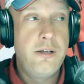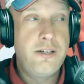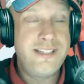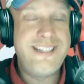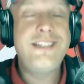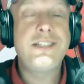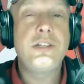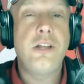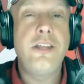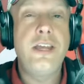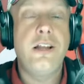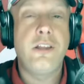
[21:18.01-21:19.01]
Does he
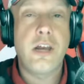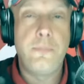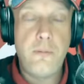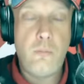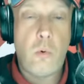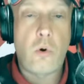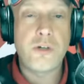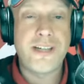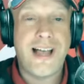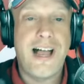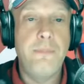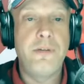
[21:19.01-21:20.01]
still need a little bit more
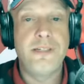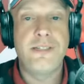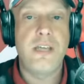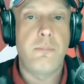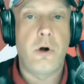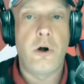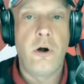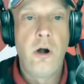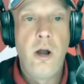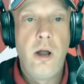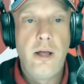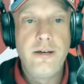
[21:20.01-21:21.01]
time to simmer
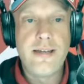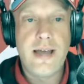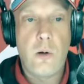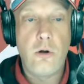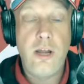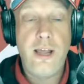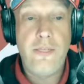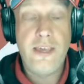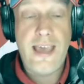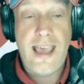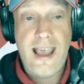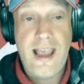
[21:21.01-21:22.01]
down in
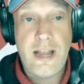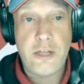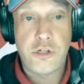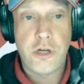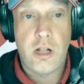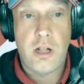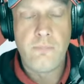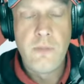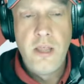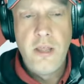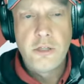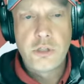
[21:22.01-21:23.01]
the AHL?
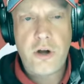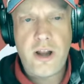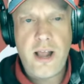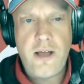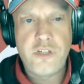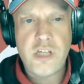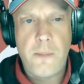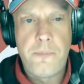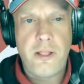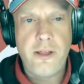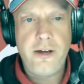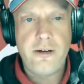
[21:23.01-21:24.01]
Trineyev's
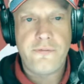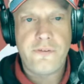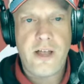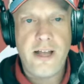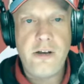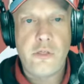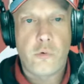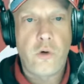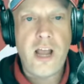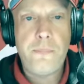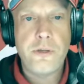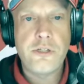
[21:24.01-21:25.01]
ability to find the
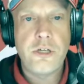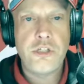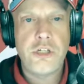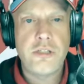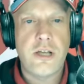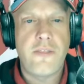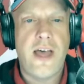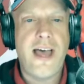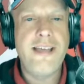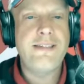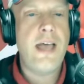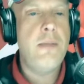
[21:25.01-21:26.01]
right positions on the
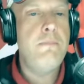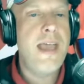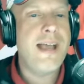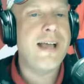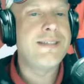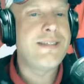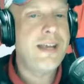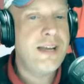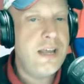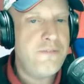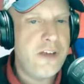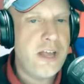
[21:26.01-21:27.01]
ice and make
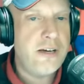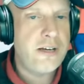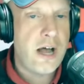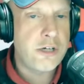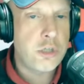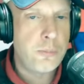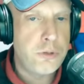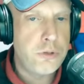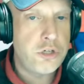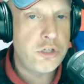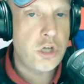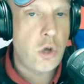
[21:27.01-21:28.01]
significant
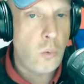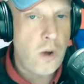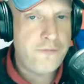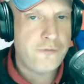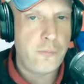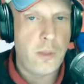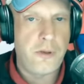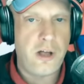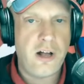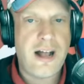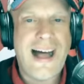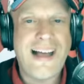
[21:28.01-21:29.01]
contributions away from the
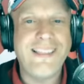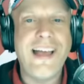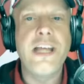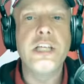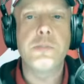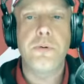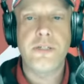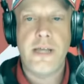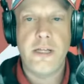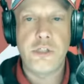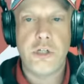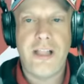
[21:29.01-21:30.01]
puck highlight his
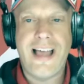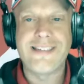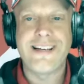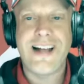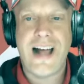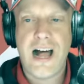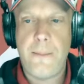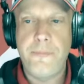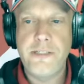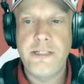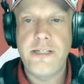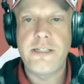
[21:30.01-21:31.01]
potential as a
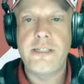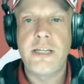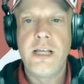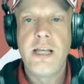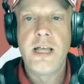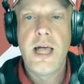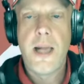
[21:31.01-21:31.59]
competent